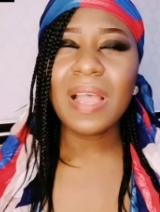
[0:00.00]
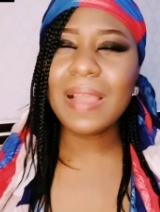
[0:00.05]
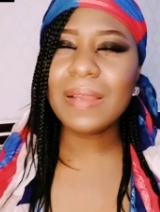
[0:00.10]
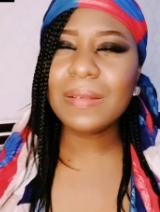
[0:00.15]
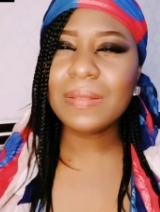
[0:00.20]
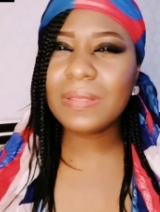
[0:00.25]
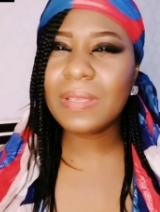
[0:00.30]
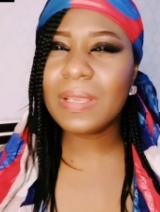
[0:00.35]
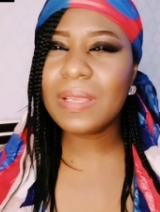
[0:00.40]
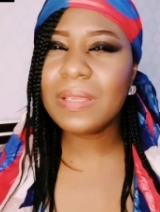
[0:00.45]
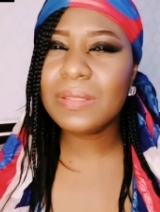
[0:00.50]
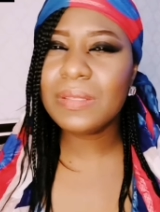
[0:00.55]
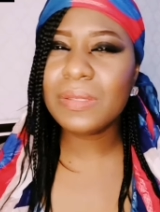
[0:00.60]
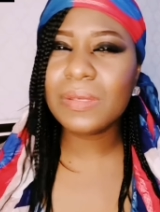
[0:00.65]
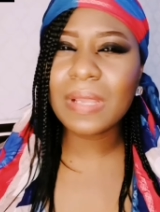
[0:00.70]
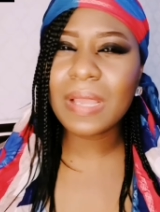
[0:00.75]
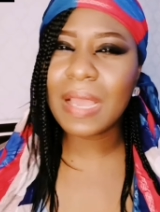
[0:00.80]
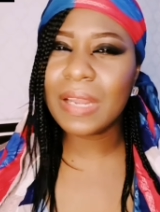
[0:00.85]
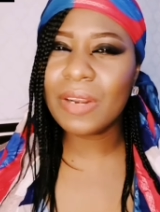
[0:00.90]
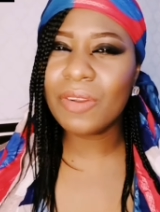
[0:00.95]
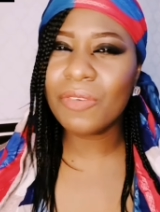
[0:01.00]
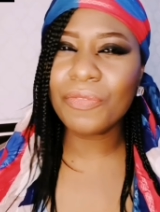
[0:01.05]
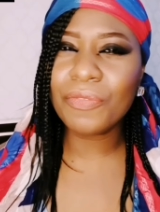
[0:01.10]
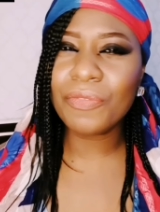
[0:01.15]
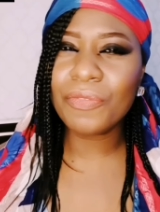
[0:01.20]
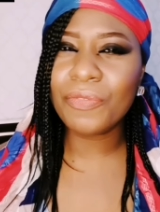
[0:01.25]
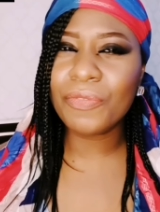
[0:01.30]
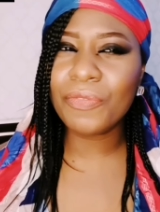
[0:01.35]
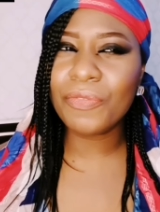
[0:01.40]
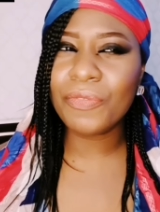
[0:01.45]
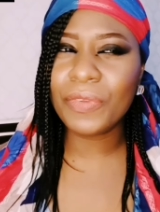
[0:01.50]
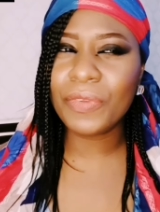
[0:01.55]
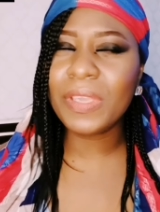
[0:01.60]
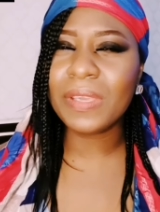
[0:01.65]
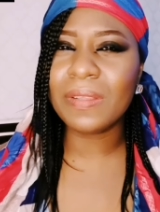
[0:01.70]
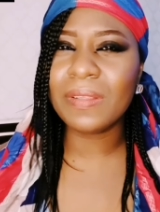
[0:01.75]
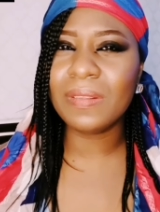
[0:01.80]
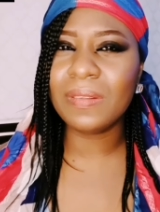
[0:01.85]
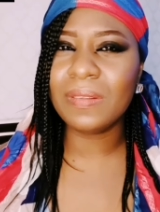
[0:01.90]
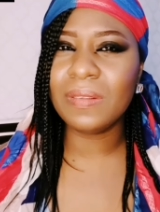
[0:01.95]
I tend to kind of
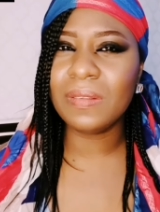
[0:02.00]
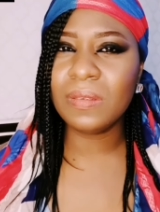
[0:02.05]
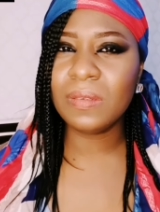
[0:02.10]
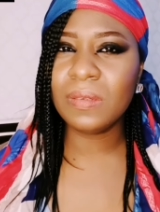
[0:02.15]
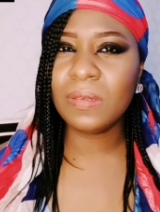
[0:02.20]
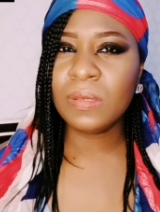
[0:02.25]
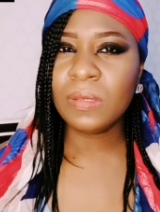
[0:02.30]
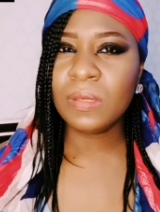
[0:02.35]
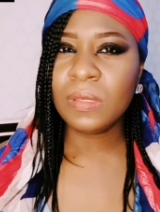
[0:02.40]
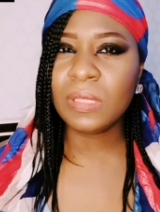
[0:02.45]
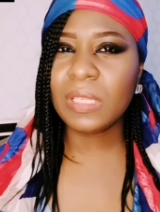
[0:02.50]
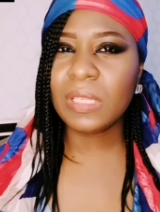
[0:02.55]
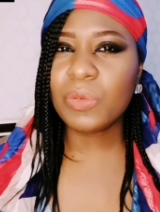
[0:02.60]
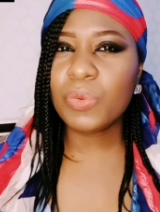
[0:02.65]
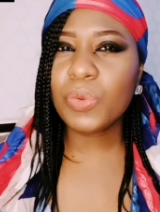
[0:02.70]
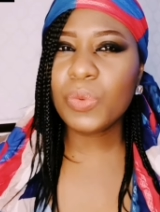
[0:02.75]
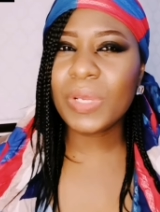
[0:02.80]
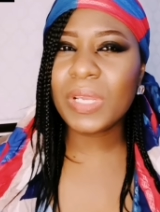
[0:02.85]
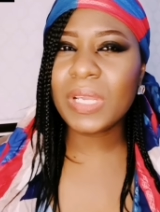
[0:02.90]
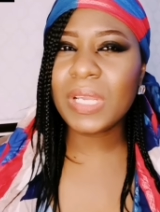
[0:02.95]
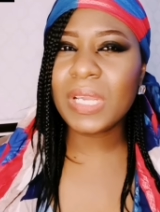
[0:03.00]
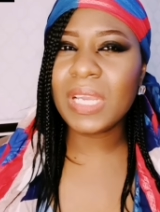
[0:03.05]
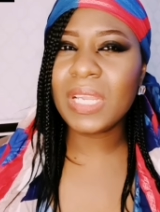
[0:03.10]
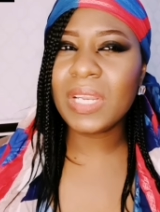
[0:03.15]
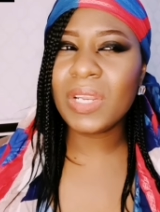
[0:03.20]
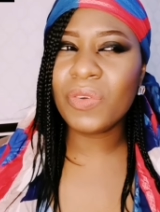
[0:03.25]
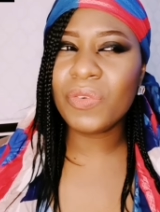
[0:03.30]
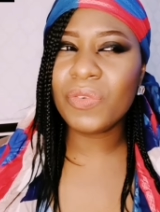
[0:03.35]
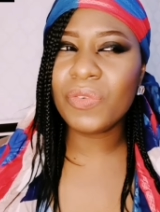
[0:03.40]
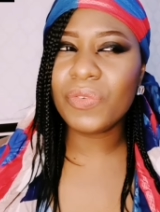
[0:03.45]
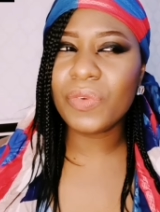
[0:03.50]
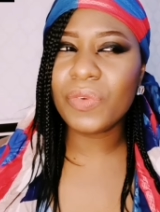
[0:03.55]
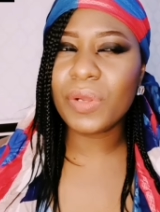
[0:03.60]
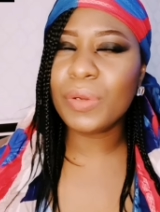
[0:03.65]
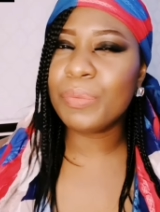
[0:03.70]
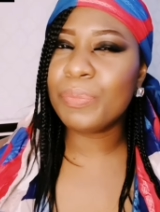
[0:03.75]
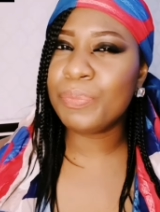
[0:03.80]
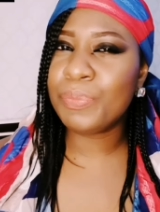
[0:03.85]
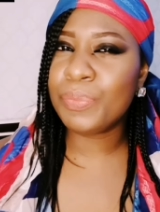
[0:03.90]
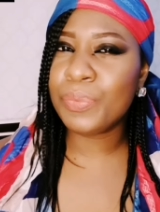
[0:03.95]
feel that we were kind of
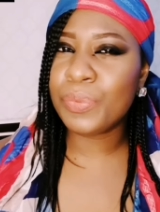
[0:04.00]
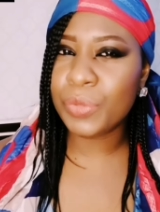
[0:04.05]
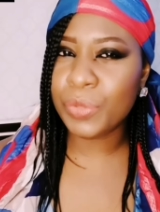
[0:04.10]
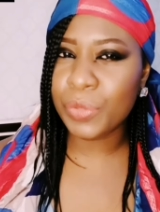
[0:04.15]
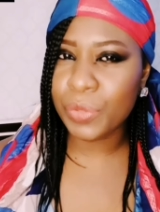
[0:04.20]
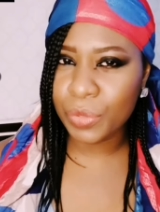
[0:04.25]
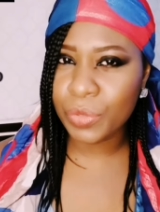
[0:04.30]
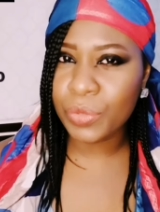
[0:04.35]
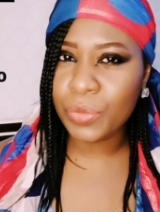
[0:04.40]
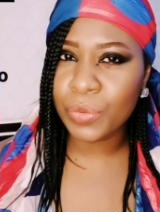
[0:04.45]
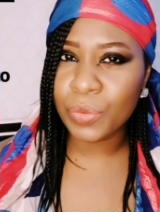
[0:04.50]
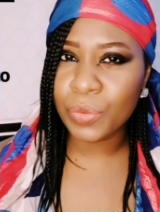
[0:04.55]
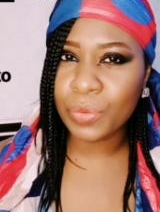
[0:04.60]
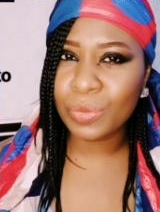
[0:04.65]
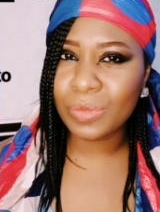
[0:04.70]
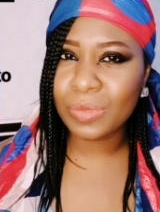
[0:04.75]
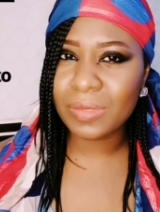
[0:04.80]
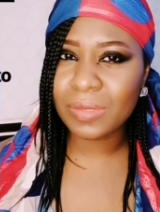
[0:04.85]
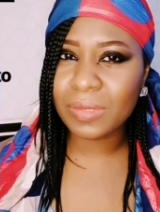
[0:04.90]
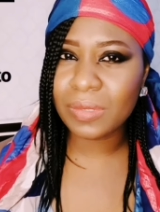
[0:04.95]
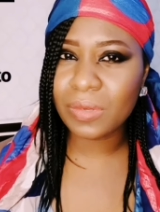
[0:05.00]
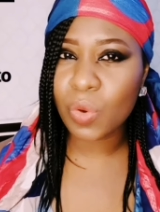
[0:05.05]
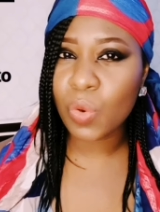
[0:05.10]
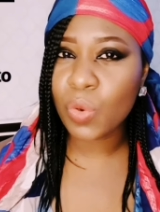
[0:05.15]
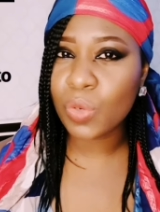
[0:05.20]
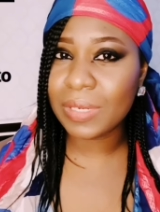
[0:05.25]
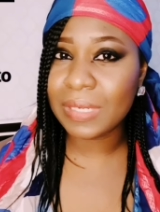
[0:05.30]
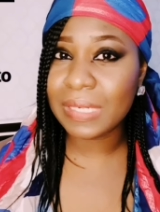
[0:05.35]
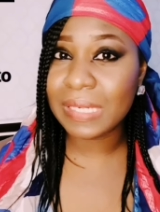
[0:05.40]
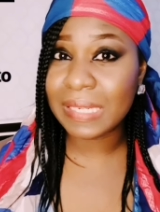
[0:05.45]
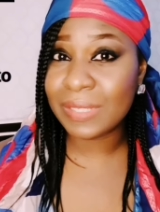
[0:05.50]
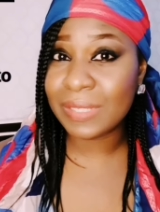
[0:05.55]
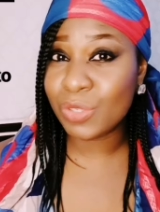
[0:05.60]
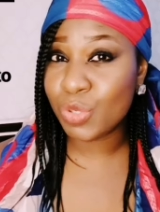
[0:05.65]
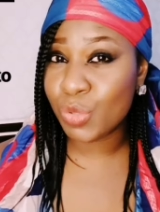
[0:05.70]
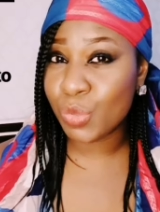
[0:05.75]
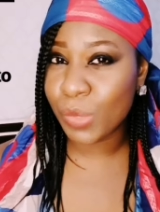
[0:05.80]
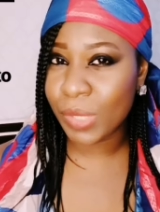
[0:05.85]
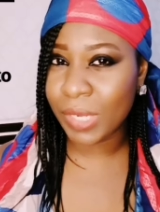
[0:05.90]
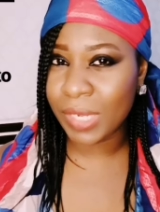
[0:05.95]
abused other than
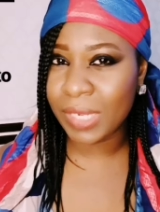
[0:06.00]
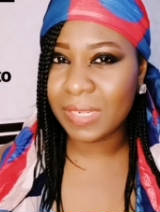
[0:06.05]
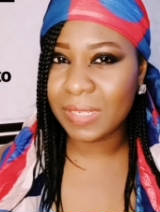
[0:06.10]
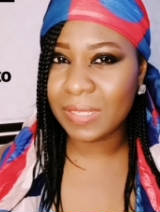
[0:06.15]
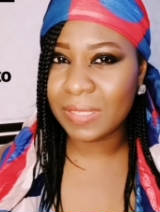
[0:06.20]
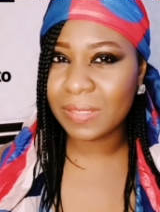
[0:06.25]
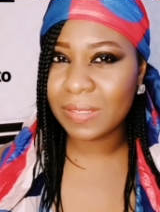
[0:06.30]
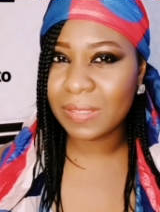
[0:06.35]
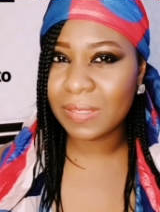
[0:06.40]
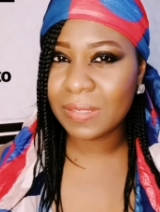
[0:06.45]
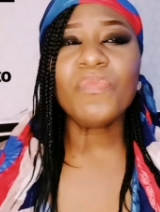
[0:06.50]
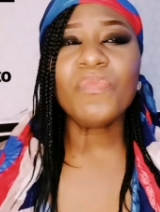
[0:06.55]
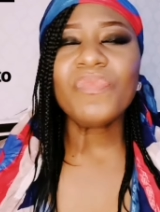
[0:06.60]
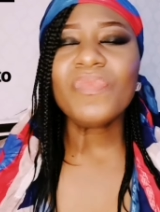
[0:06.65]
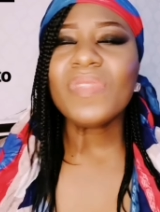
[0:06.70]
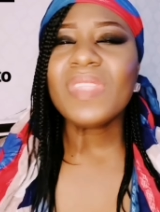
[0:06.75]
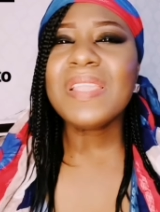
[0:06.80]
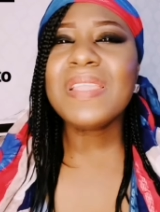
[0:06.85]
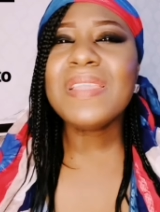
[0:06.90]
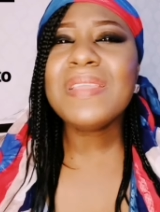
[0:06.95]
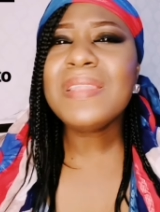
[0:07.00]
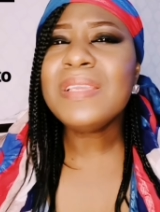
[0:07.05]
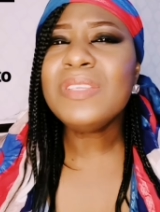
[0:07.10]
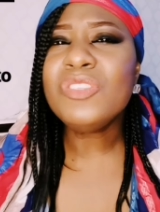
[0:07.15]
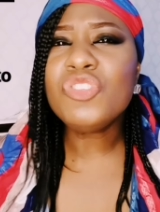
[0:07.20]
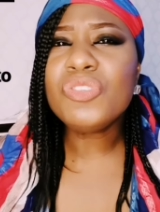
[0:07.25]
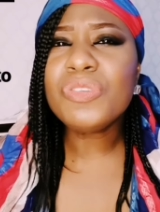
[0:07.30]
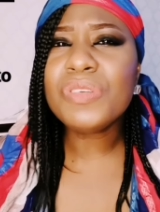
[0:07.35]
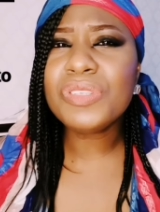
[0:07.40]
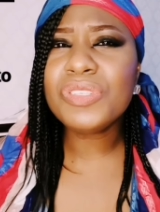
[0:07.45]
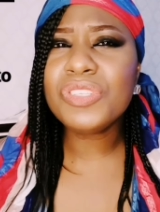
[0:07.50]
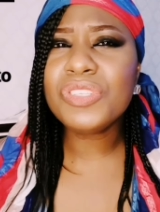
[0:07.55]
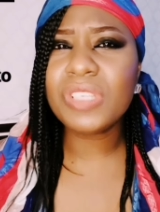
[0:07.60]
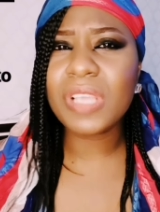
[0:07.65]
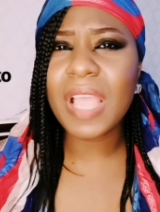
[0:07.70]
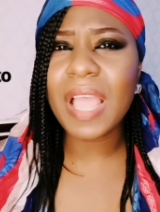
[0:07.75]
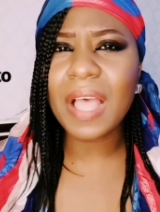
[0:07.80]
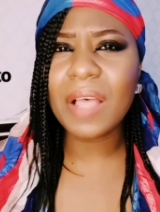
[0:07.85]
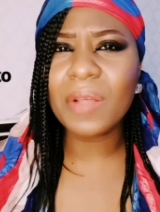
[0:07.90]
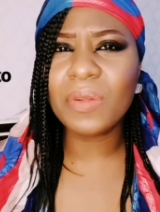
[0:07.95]
trained in a Nigerian
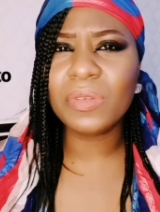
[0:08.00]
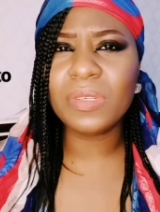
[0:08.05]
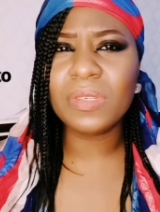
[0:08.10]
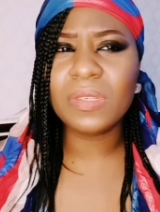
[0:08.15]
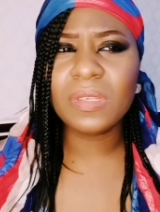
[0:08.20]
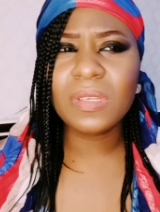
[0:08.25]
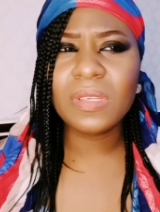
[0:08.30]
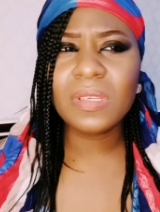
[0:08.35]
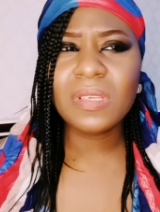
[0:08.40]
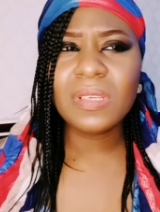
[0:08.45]
child.